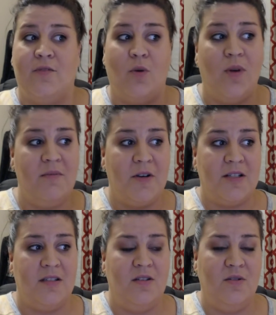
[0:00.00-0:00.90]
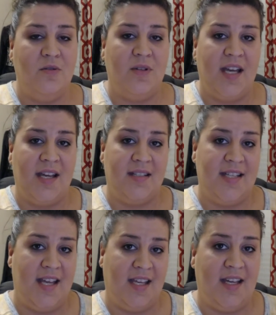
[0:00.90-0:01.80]
for one person who can
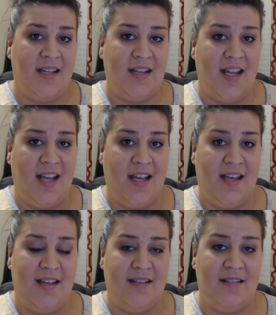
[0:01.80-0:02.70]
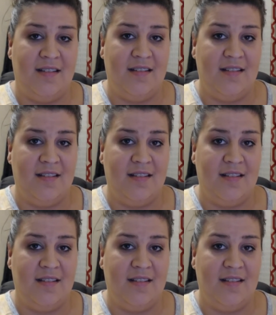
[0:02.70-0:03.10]
take it and,